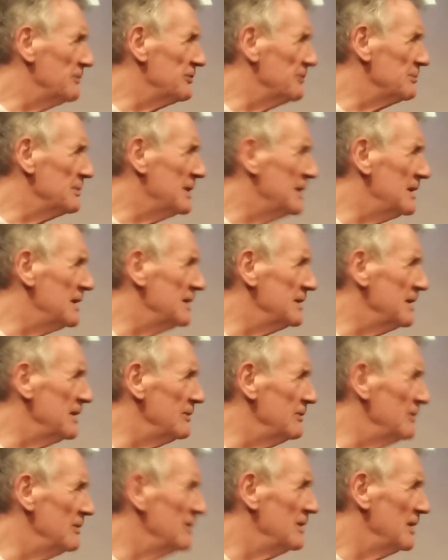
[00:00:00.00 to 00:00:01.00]
people in
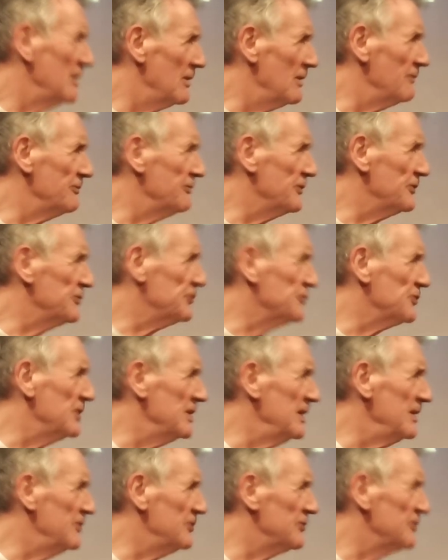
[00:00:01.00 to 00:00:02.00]
Kano
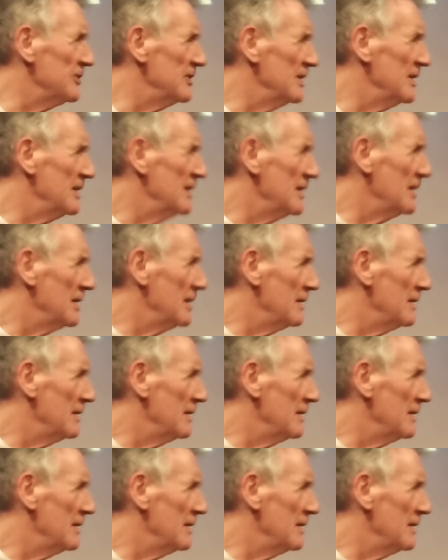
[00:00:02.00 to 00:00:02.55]
on the streets.